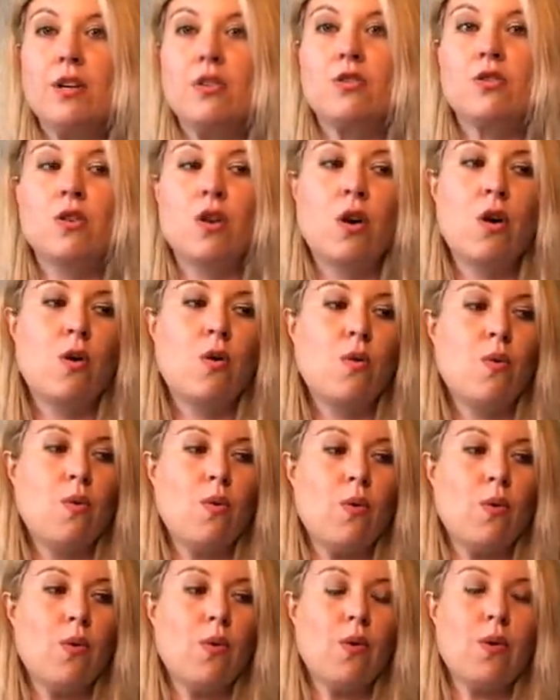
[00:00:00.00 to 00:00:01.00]

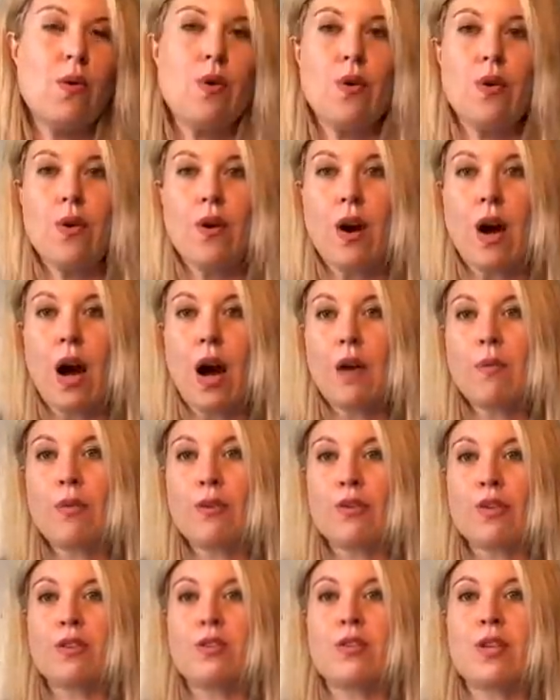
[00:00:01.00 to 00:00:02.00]
So I
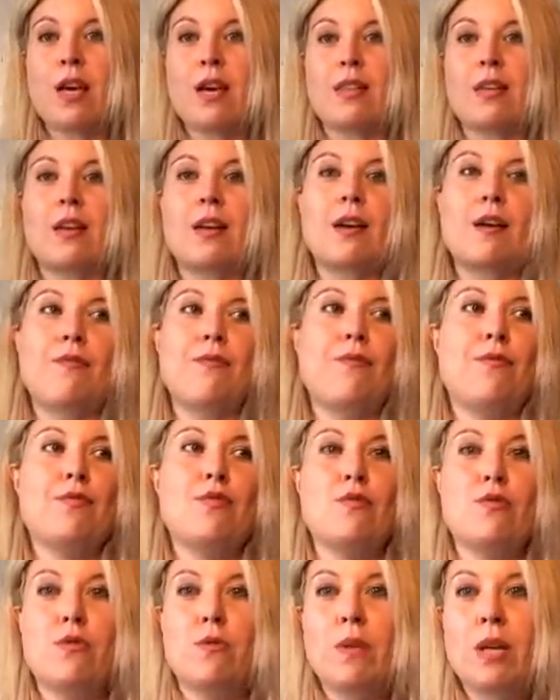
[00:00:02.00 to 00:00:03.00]
would just say that if
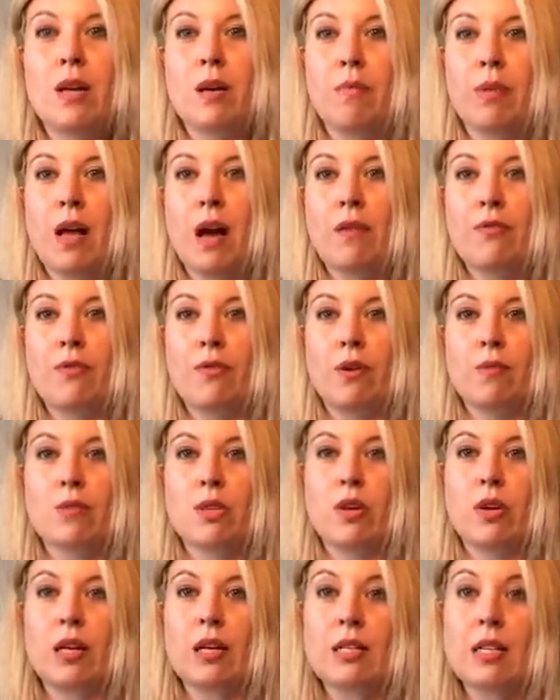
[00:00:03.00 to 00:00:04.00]
social media
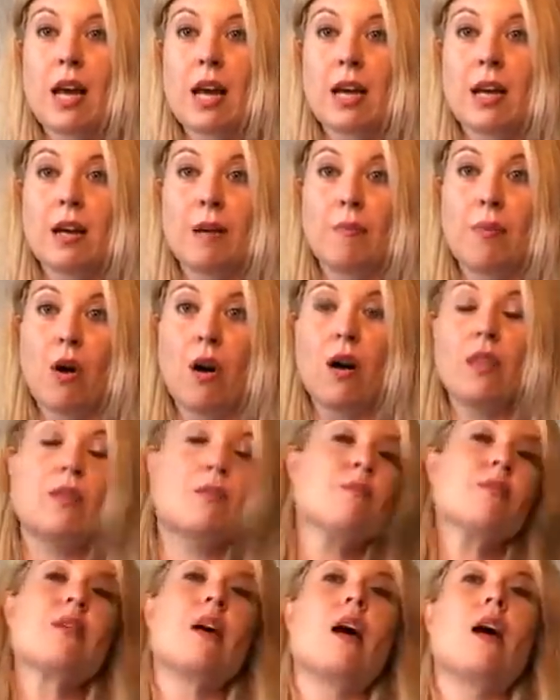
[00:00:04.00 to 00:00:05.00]
platforms are going to take it upon
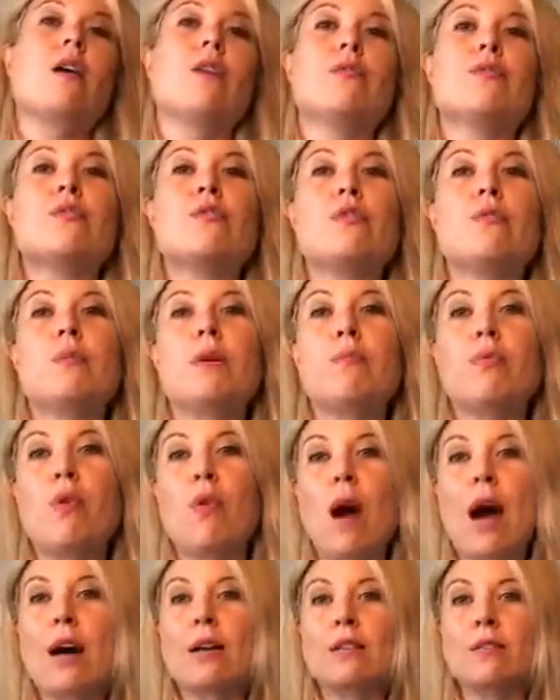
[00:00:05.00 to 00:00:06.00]
themselves to be
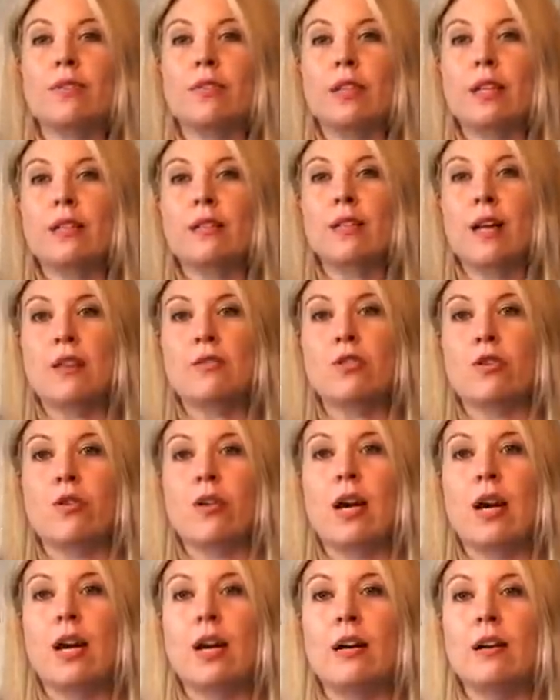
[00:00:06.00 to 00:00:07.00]
proactively
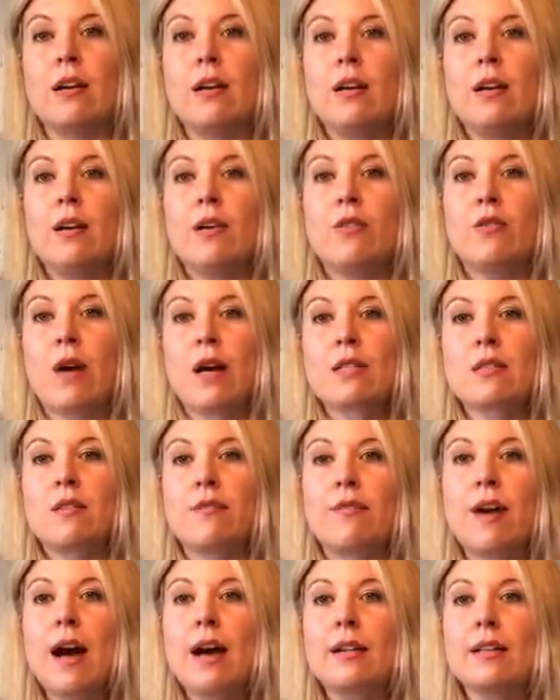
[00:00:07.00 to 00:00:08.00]
censoring threats
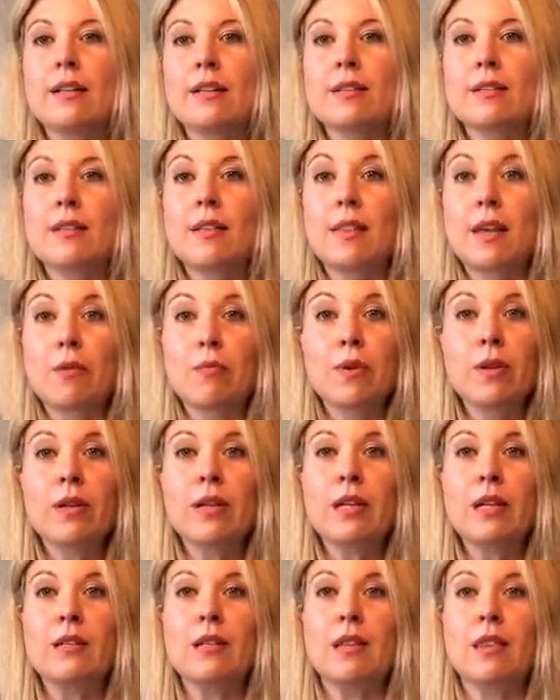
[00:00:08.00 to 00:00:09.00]
of violence, then they
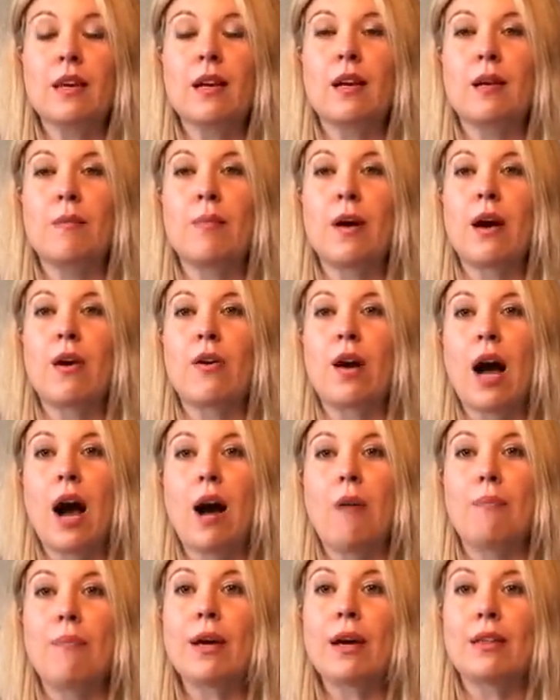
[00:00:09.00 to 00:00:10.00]
really need to think about
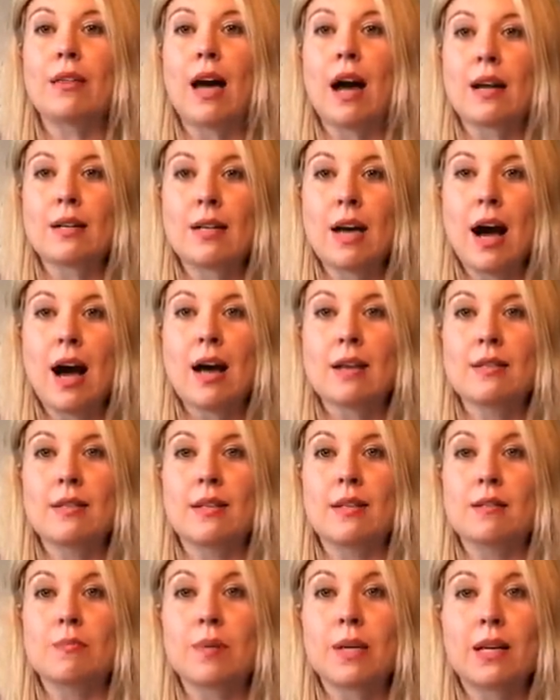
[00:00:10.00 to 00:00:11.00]
how big that
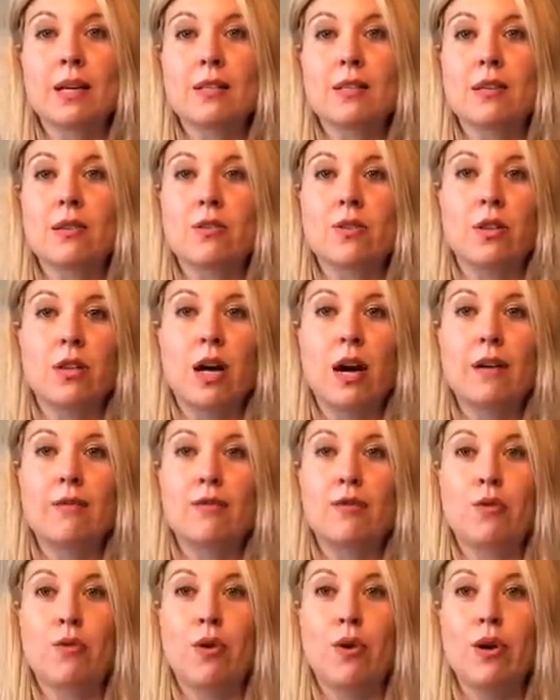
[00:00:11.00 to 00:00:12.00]
task is, because there's a lot
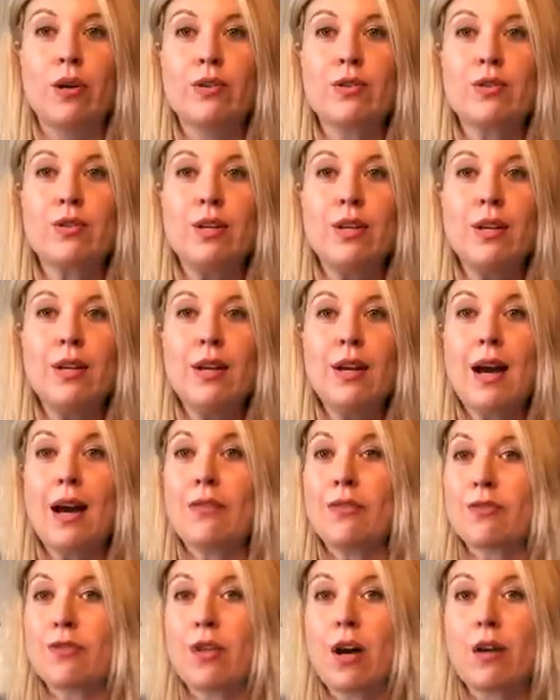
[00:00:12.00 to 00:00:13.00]
of trolls
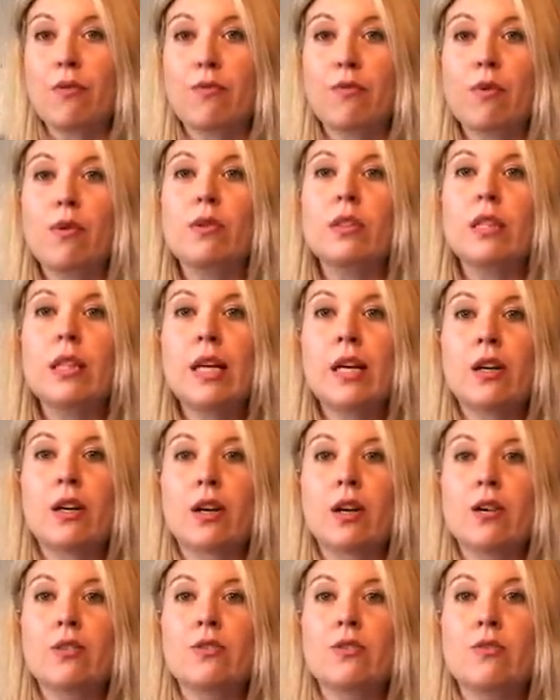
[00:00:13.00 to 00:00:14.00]
and there's a lot of world
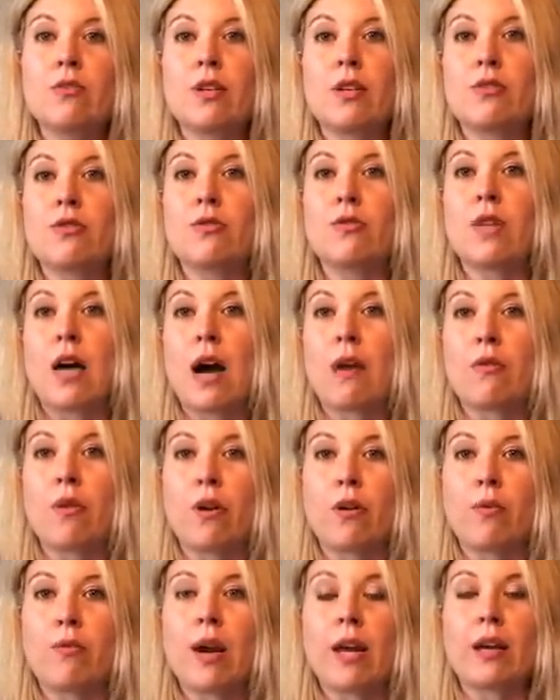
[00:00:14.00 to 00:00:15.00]
leaders that do that
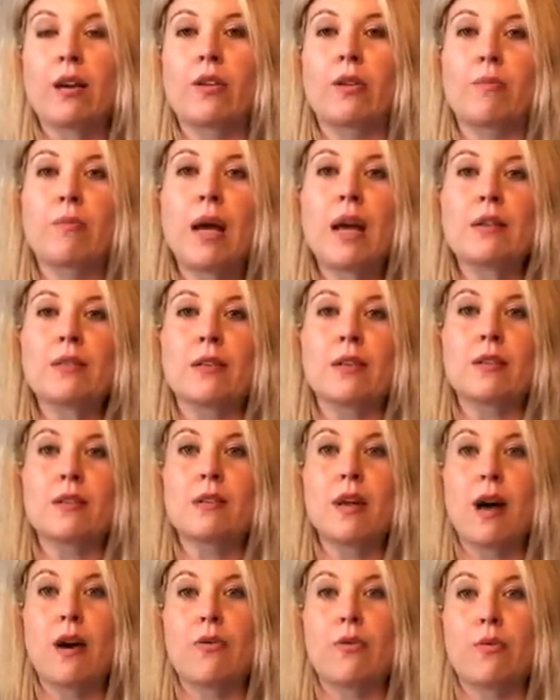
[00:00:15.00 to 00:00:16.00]
on a regular
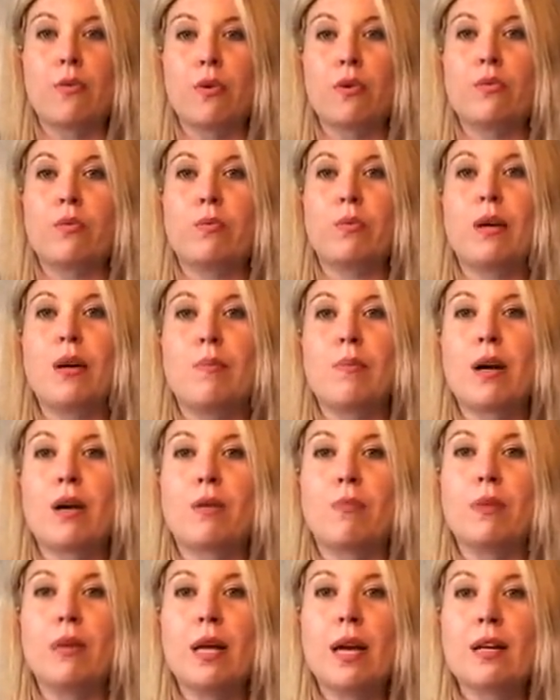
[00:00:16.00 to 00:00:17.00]
basis. Now, the world would be a
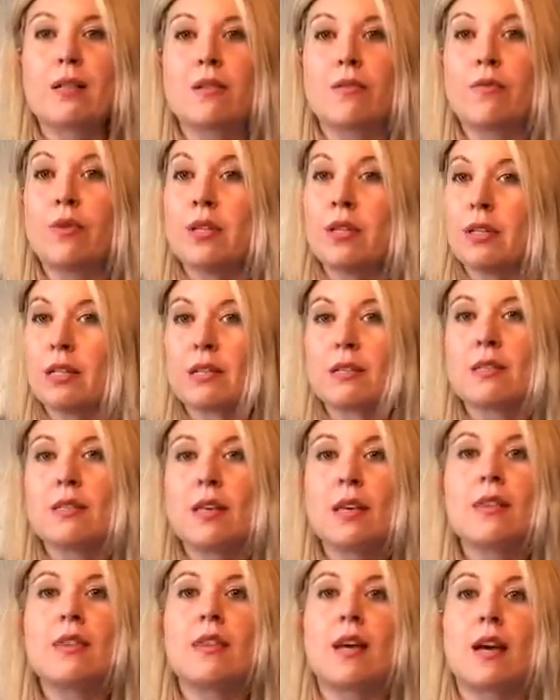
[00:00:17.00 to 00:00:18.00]
better place if we didn't
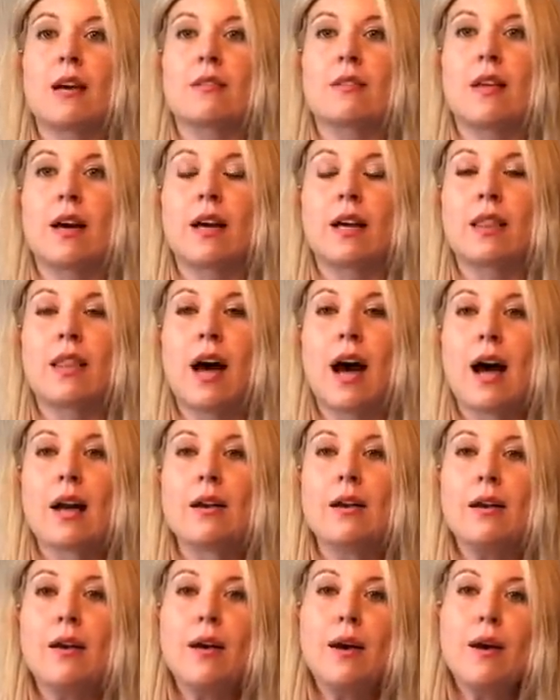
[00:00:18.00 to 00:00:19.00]
see things like that.